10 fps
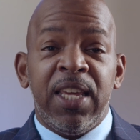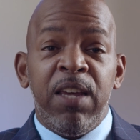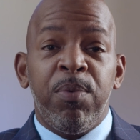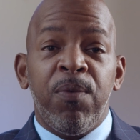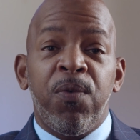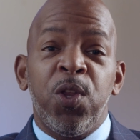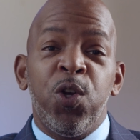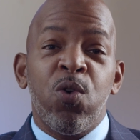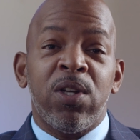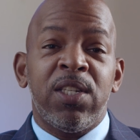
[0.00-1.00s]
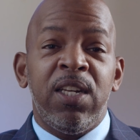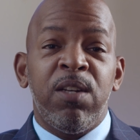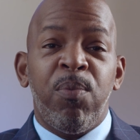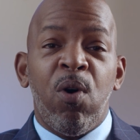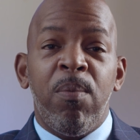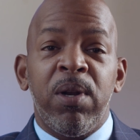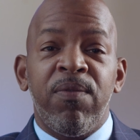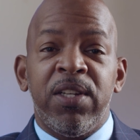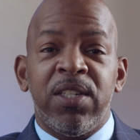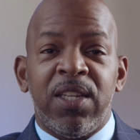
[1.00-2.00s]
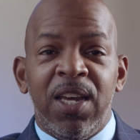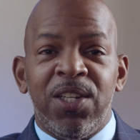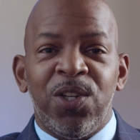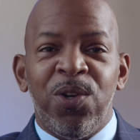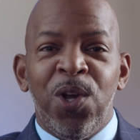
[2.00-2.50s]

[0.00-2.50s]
Keeper for the New York City Department of Education.